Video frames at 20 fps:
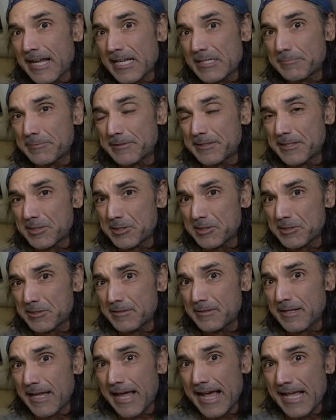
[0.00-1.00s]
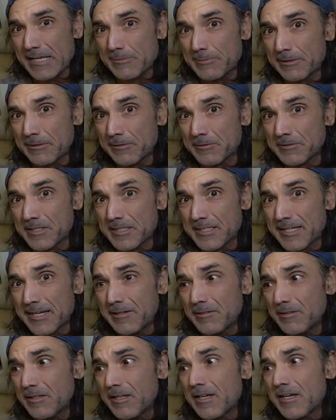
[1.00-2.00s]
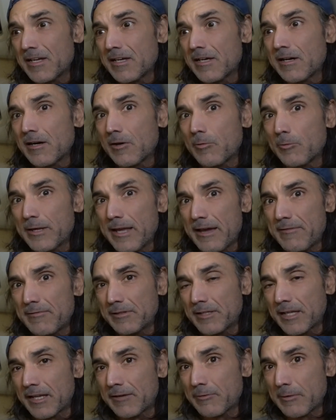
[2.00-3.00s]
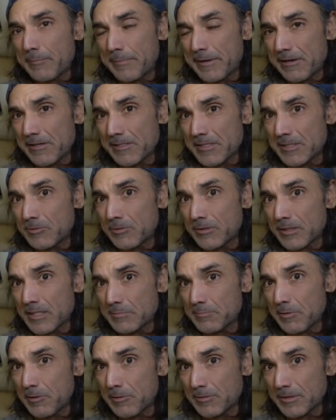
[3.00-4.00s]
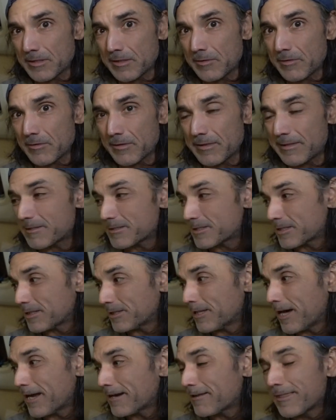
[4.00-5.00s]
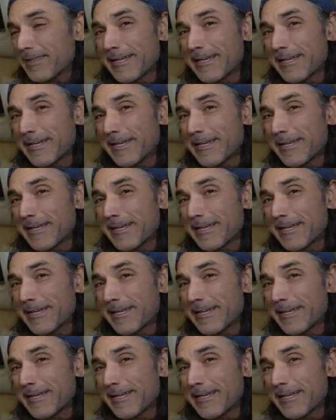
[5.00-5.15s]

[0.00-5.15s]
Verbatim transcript: expedition as we learn to sail. We have a lot of repairs to do on this boat. There's a lot of